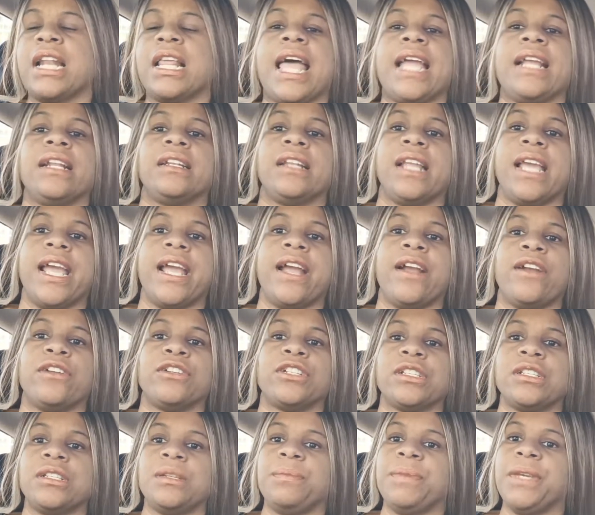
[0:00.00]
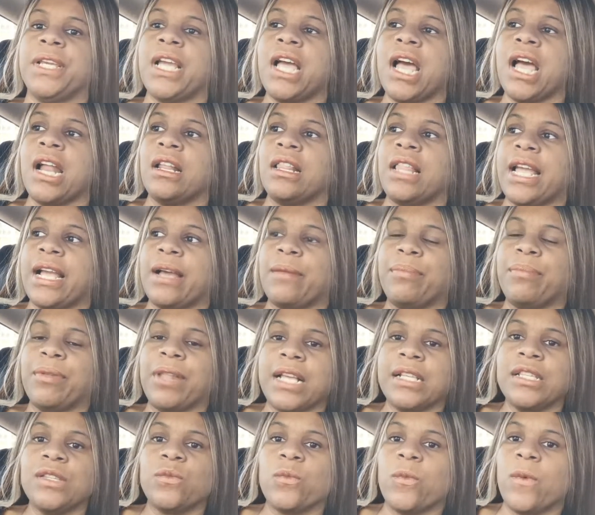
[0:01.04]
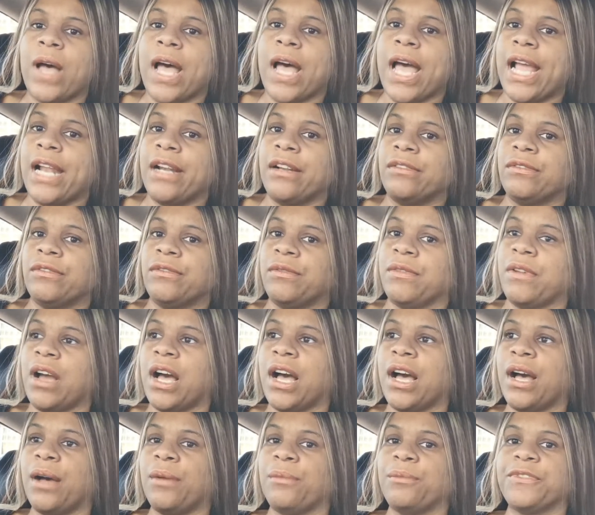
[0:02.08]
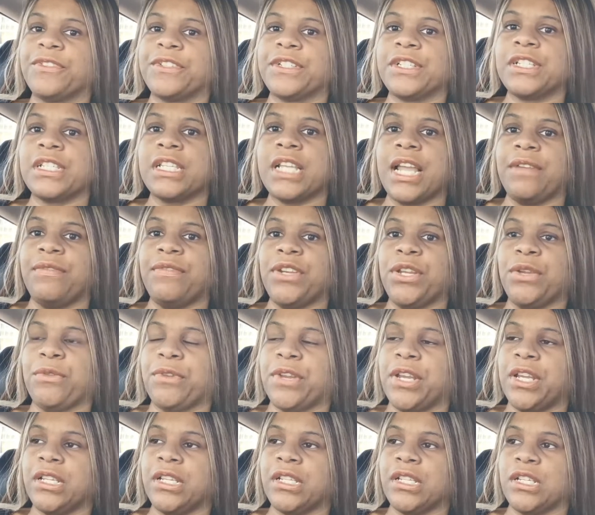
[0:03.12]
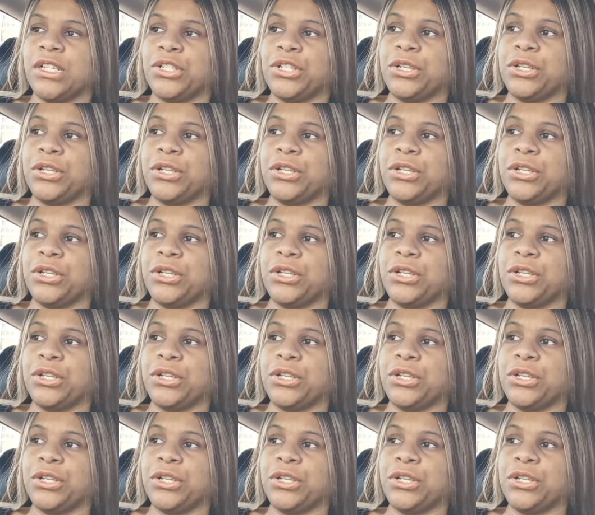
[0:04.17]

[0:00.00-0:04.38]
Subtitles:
of like there just to be kind of like a plus one for safety reasons.